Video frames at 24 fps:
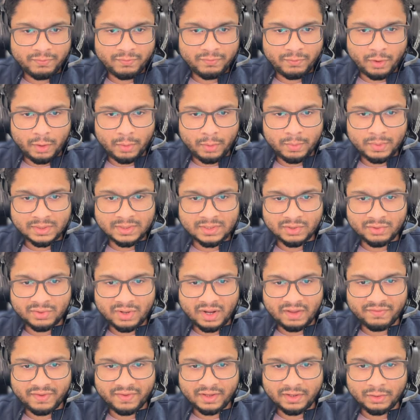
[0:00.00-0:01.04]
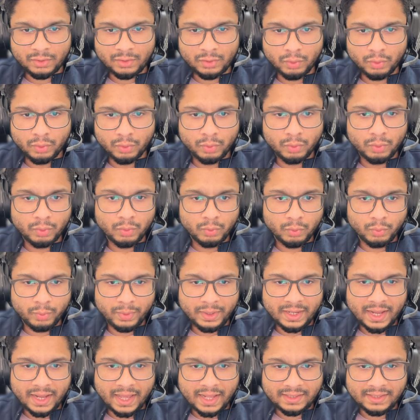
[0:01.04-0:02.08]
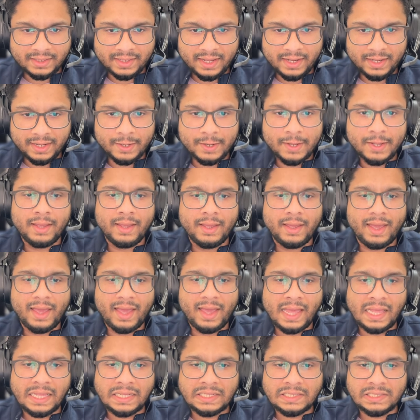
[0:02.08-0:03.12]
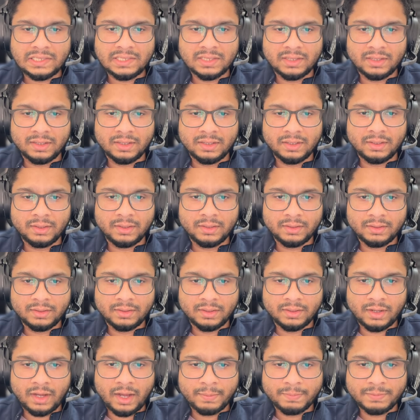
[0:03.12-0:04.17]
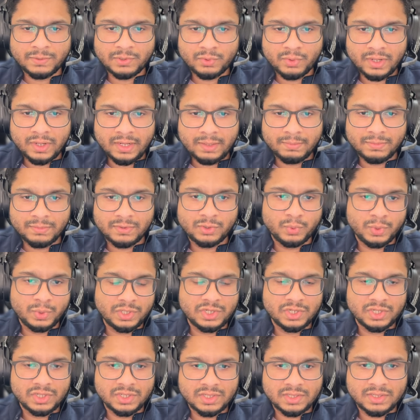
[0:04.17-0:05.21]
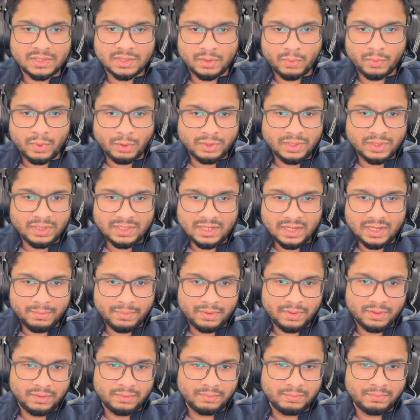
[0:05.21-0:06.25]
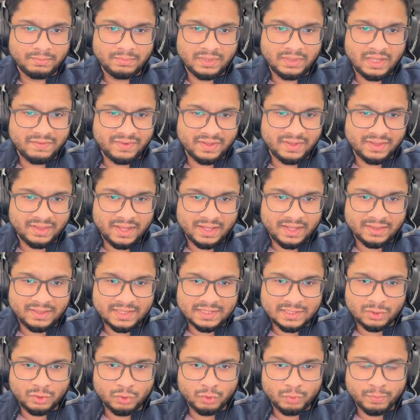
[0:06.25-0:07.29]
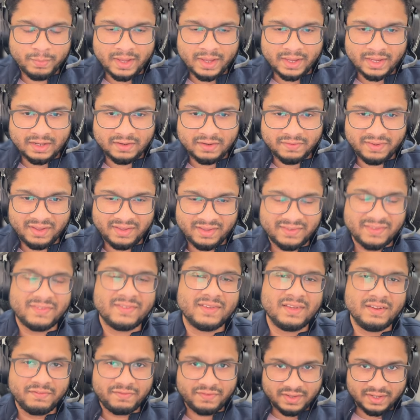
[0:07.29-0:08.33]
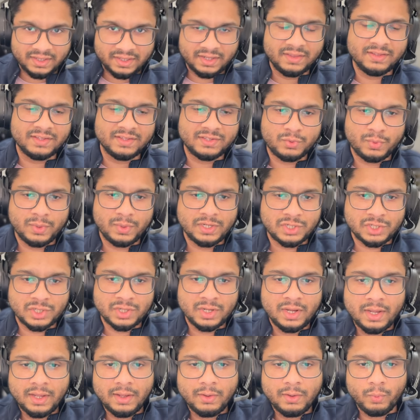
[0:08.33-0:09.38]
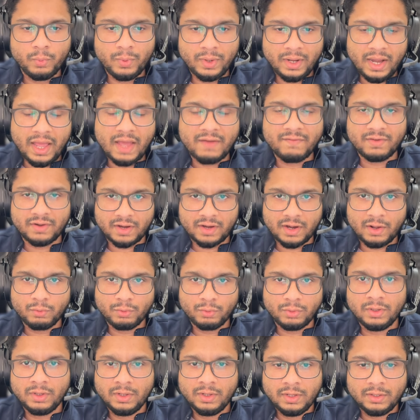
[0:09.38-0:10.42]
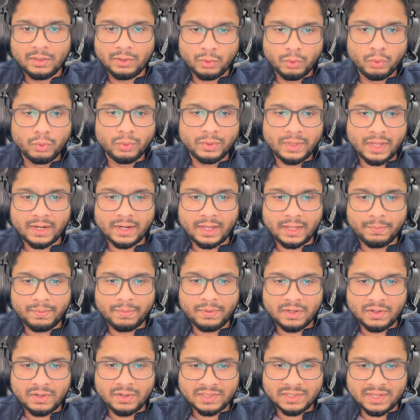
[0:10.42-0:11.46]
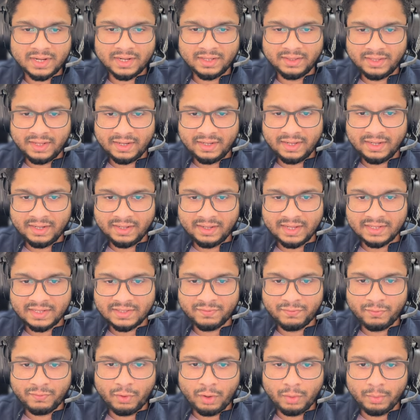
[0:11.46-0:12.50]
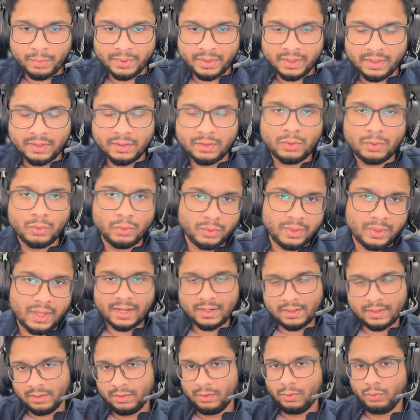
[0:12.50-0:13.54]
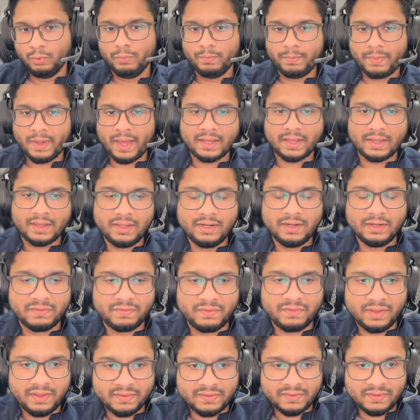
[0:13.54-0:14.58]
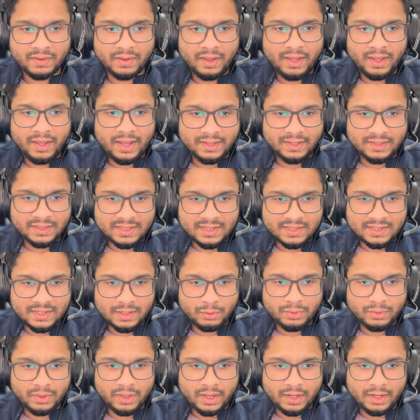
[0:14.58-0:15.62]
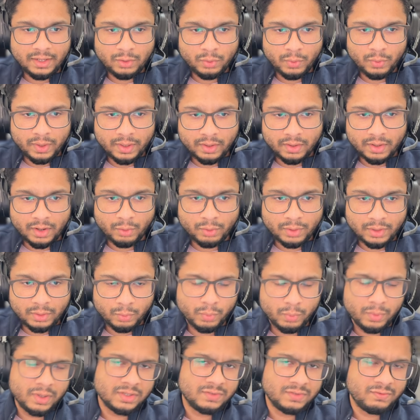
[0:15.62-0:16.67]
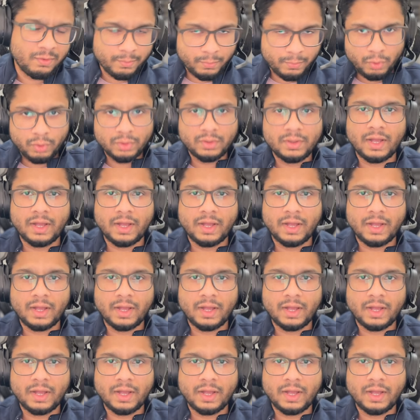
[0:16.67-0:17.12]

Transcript: forwards the traffic to VLAN 10, and the upstream switches a routing table. Given that this loopback interface is configured in the switch, will have a route to that IP address, and then it gets forwarded to that loopback interface. And this is how the end-to-end routing works for both